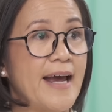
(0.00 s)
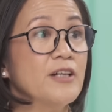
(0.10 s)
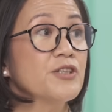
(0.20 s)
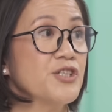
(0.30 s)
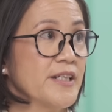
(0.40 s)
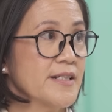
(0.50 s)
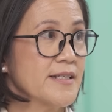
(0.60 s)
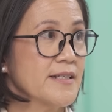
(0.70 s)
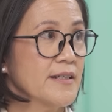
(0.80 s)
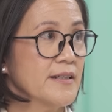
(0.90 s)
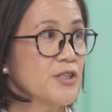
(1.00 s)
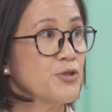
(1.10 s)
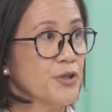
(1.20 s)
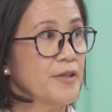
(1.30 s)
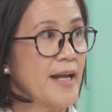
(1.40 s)
Allergens can
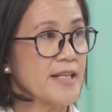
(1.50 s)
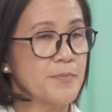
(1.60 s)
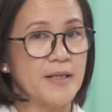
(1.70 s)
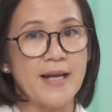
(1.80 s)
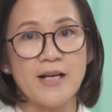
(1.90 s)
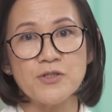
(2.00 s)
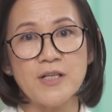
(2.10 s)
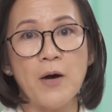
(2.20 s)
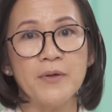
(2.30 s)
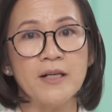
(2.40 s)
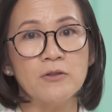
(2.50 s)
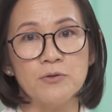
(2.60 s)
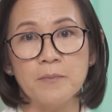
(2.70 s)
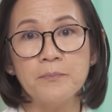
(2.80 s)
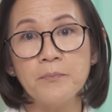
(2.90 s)
trigger an asthma attack. So that would
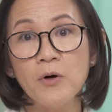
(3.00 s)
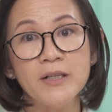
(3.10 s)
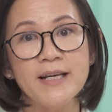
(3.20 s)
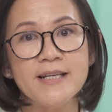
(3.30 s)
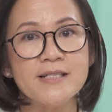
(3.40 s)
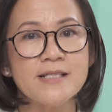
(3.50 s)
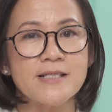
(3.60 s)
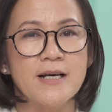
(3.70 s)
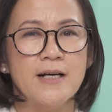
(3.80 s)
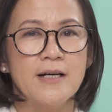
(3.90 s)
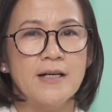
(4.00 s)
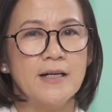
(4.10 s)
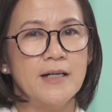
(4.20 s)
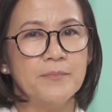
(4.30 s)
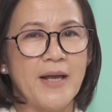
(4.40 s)
include pollens,
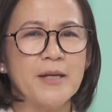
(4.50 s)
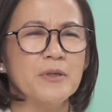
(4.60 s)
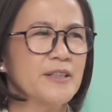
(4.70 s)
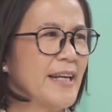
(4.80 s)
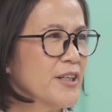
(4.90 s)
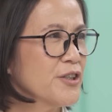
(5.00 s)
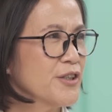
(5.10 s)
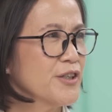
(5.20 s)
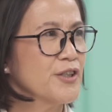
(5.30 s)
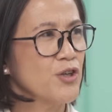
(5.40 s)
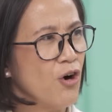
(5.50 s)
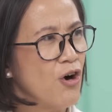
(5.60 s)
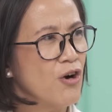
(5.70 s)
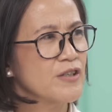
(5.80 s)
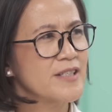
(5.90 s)
animal dander,
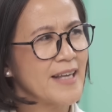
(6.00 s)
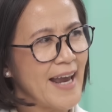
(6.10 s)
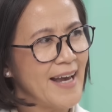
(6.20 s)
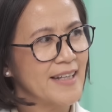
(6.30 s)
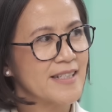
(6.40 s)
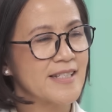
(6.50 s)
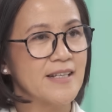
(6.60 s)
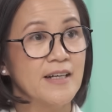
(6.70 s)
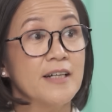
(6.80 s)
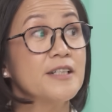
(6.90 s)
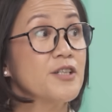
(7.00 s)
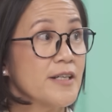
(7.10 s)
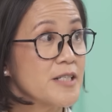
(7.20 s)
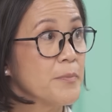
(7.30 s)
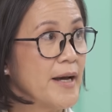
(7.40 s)
dogs, cats,
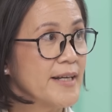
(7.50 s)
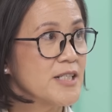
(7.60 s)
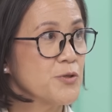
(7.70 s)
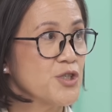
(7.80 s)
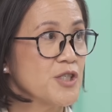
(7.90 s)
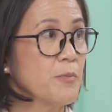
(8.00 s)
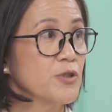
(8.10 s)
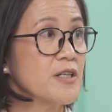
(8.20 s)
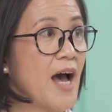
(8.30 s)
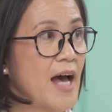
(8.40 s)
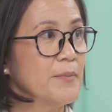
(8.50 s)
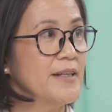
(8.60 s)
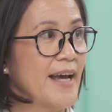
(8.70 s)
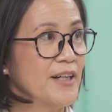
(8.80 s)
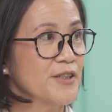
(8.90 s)
dust mites, which is the most
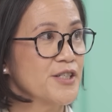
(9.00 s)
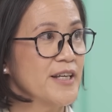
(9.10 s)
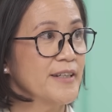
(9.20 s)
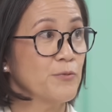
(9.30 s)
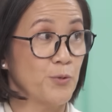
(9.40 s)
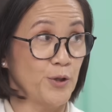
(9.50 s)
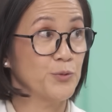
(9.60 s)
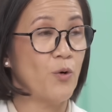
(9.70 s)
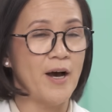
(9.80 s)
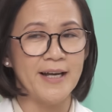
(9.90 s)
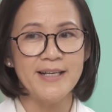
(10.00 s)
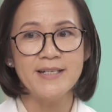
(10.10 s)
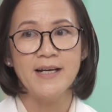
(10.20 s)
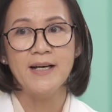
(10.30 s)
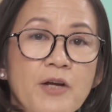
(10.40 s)
common allergen
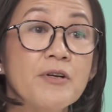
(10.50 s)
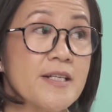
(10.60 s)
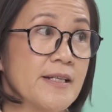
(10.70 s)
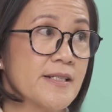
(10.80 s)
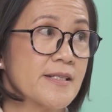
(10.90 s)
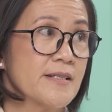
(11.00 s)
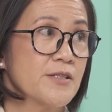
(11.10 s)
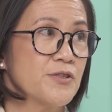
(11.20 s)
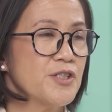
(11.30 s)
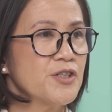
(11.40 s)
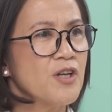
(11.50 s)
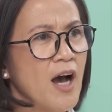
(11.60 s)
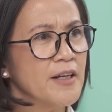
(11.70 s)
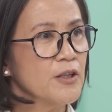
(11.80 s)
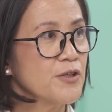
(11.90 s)
worldwide, irritants. So these are
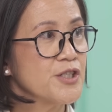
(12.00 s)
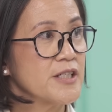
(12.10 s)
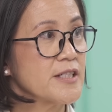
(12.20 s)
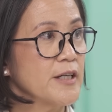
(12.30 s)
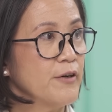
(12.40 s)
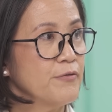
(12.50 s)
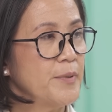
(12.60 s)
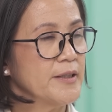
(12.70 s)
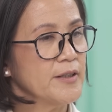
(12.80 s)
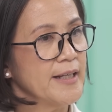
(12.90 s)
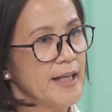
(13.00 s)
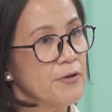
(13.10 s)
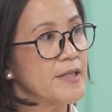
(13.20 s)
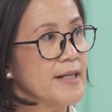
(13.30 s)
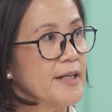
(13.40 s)
non-allergic stuff, but can
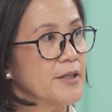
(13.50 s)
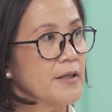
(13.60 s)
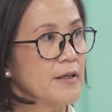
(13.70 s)
irritate